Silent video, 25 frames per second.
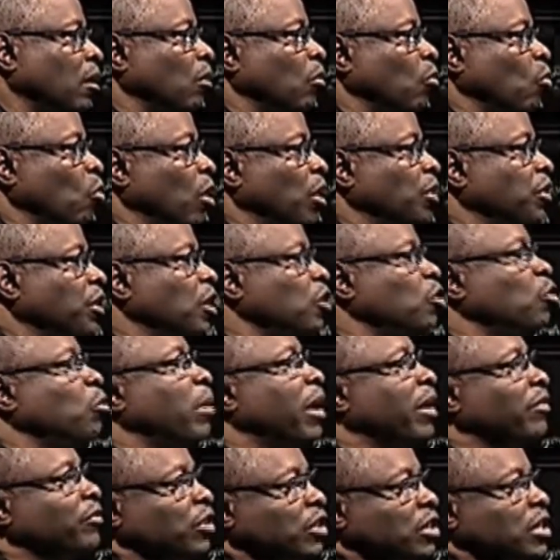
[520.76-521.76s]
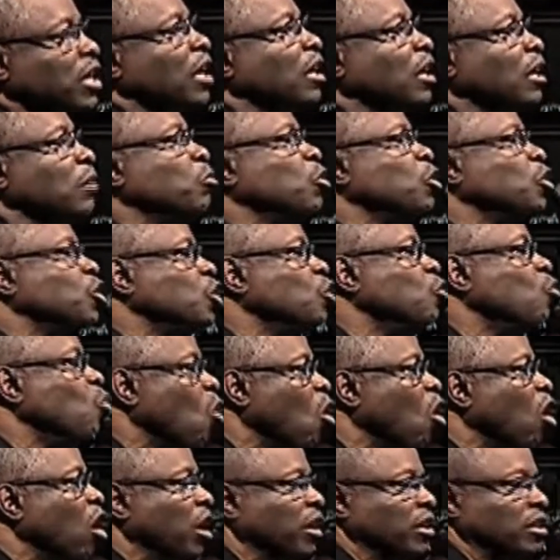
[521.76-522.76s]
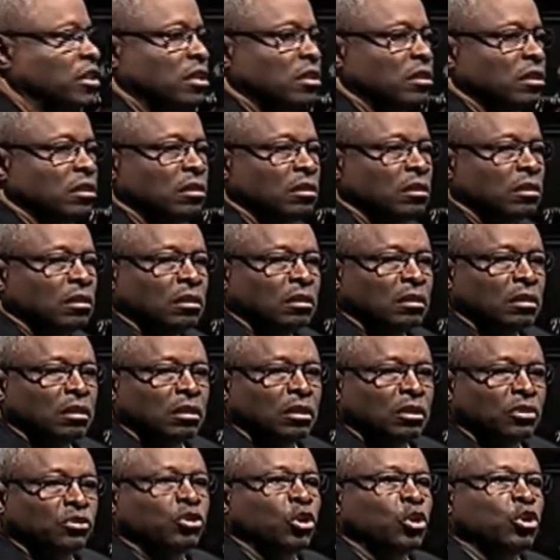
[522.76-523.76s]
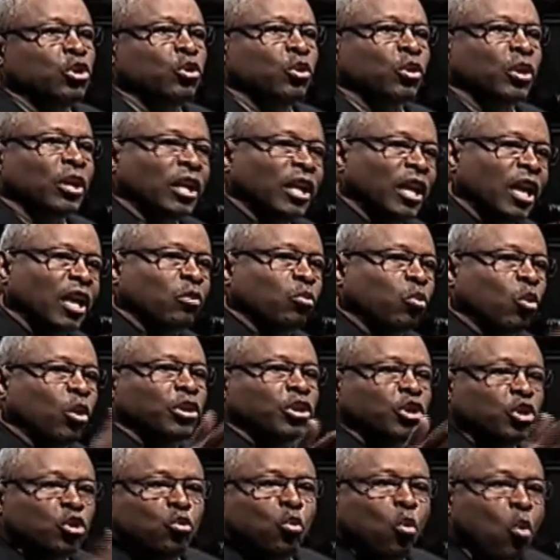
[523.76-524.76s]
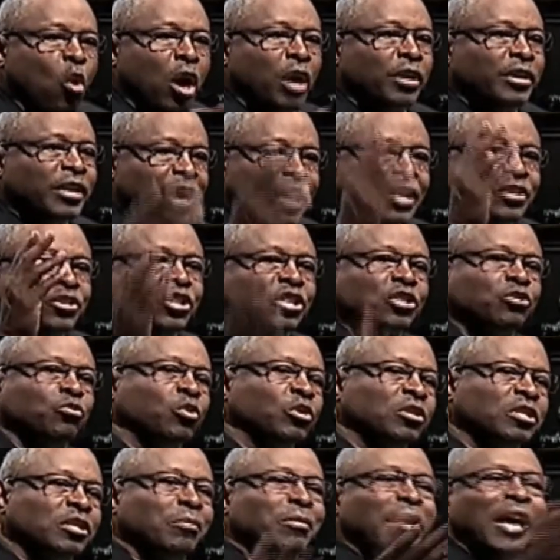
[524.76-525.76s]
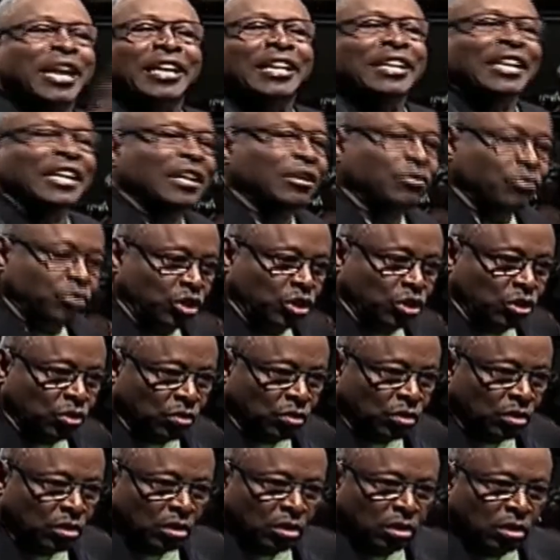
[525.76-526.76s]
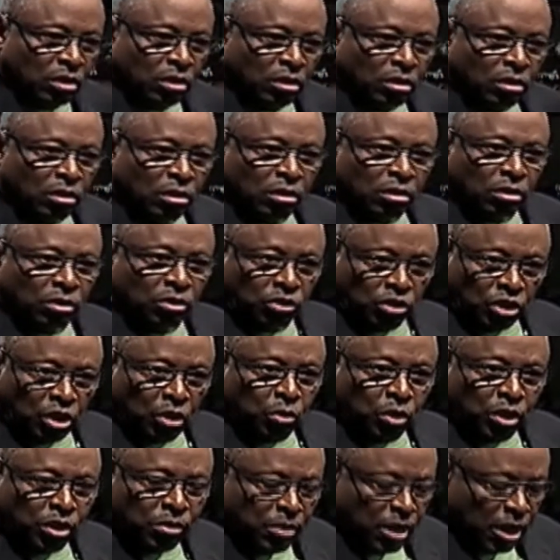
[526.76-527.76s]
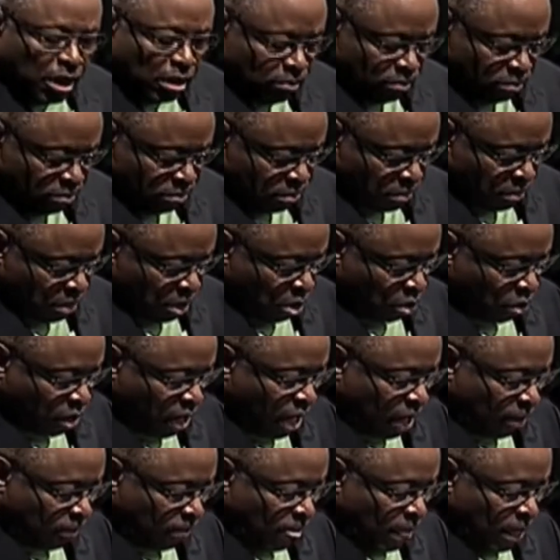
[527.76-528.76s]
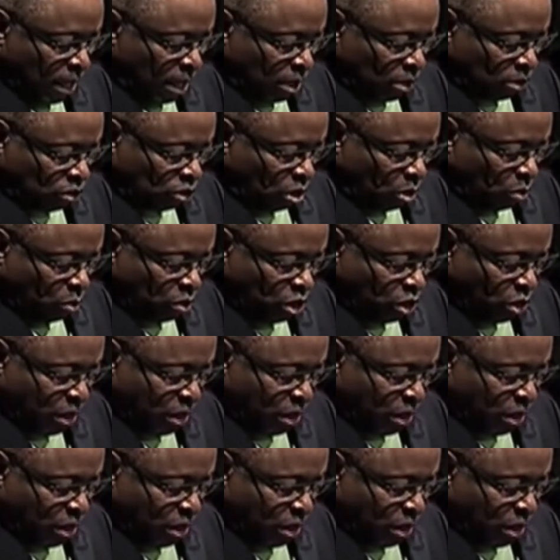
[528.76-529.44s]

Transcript: Well, then you have to tell him what you want, so you can get what you want, not just what somebody gives you. You still with me? Okay. So when you